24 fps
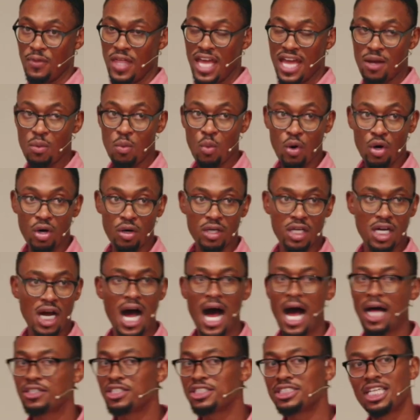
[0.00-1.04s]
They were
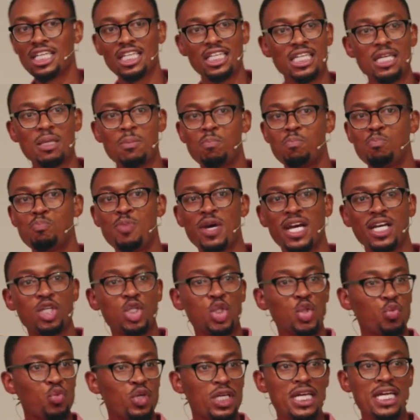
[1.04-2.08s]
constantly
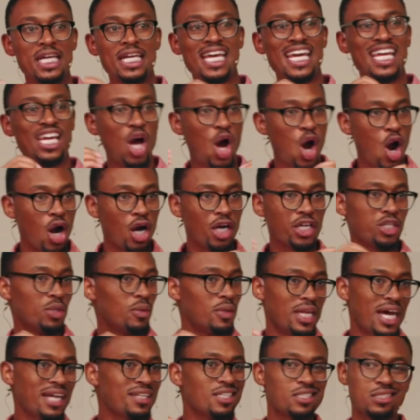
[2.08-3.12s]
bickering and
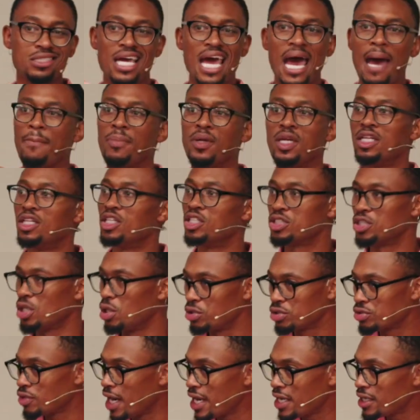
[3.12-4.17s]
arguing. That doesn't happen in
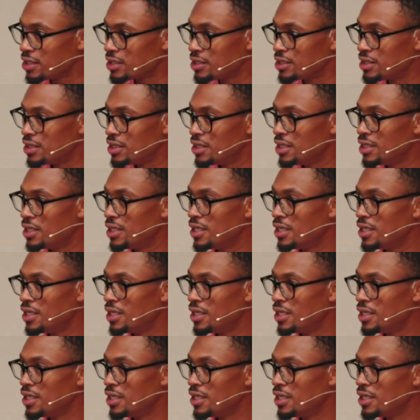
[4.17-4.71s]
the church, right?